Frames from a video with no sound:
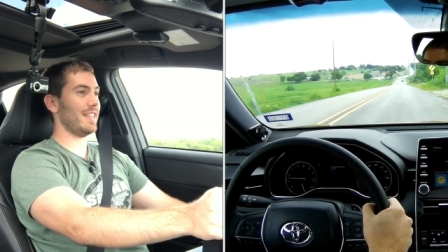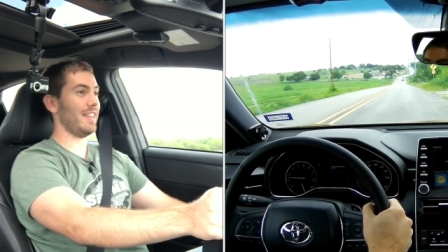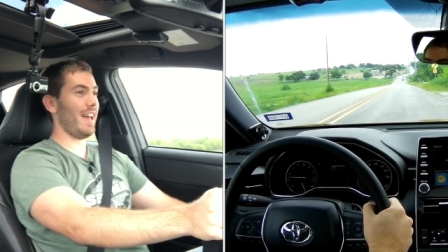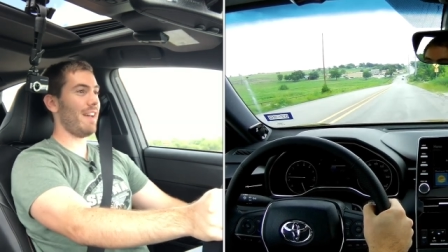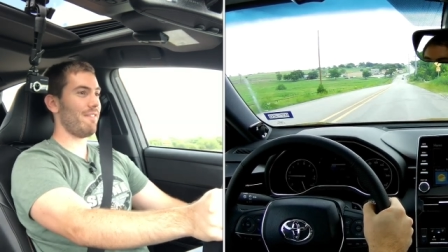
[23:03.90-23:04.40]

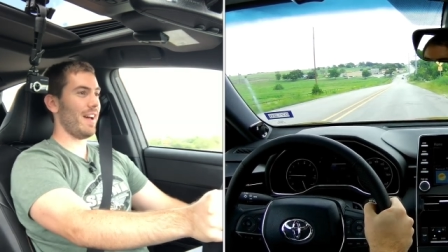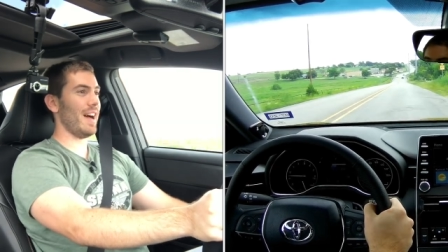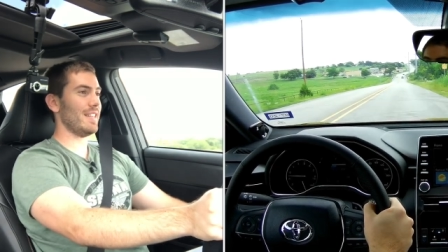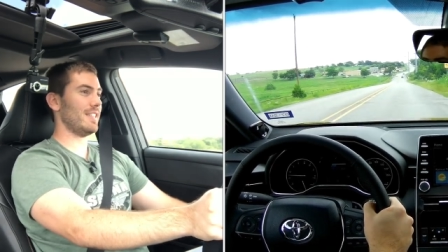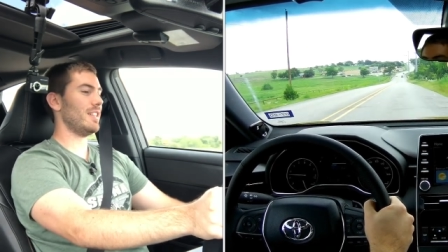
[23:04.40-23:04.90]
that
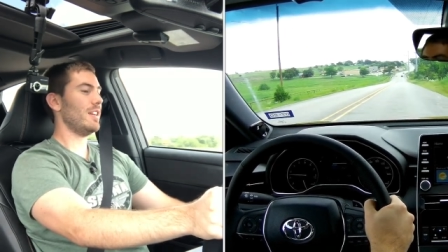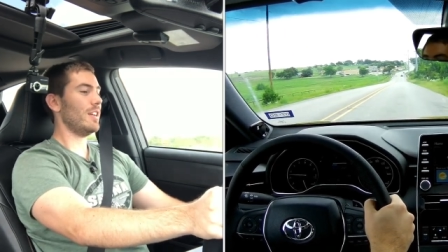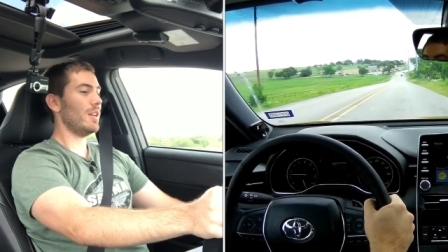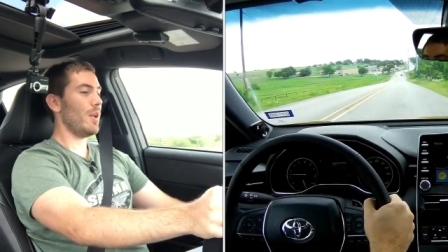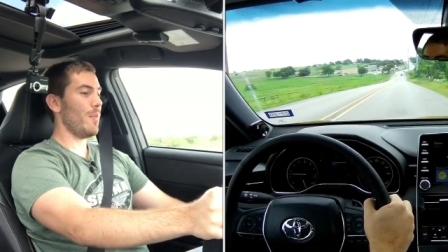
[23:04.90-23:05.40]
fast,
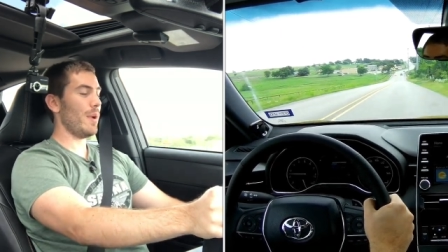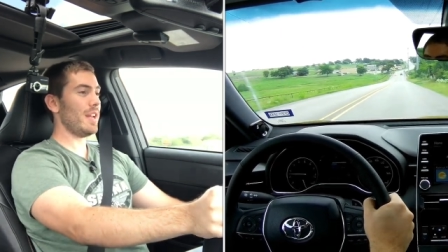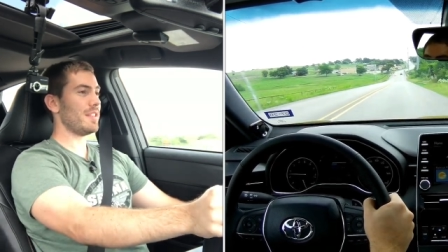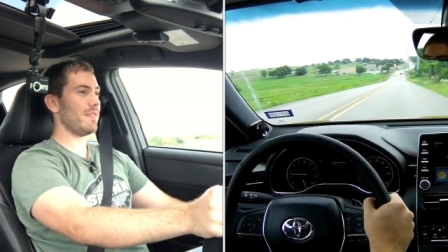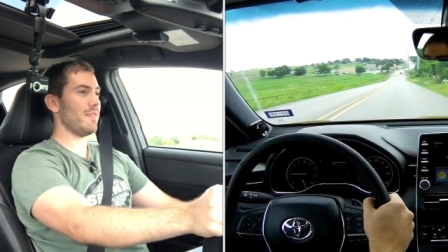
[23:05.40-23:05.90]
but
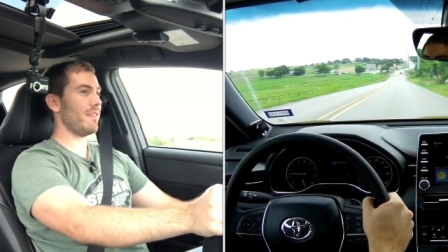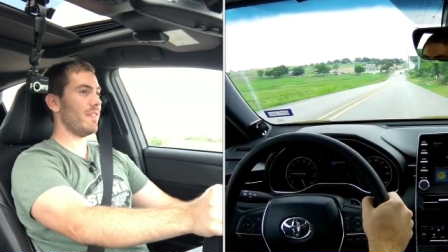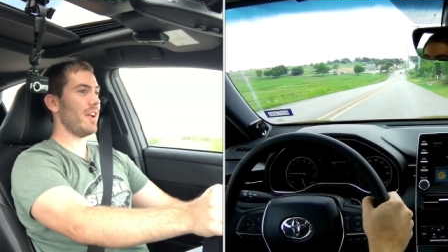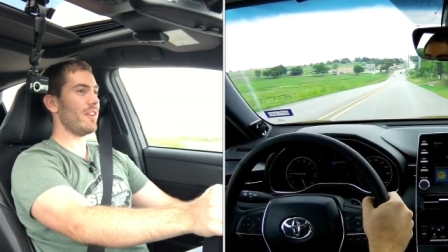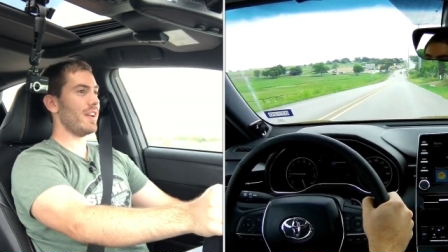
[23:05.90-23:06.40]
it's
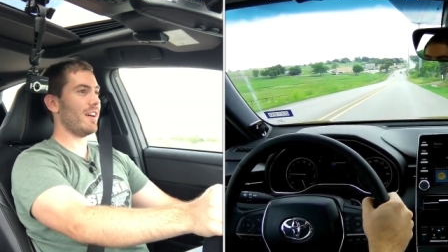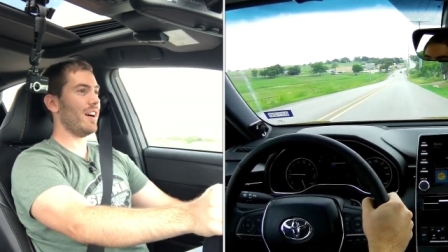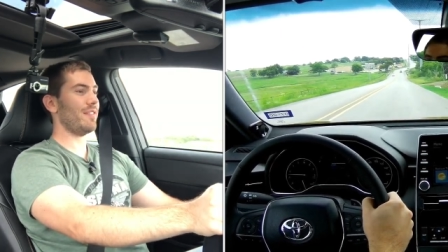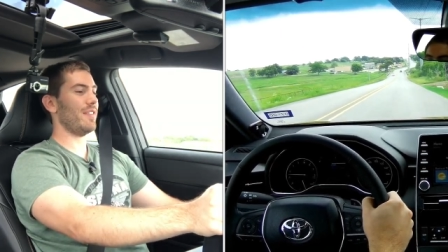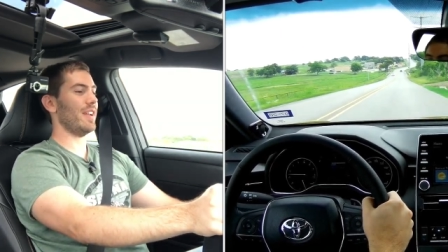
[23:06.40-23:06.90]
very
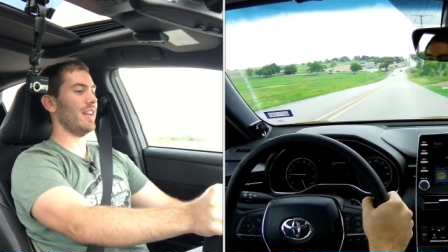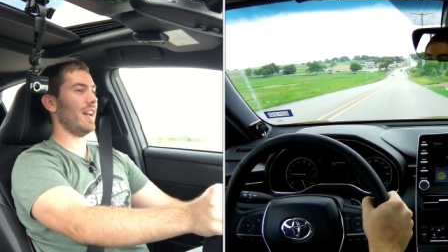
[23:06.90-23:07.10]
confident.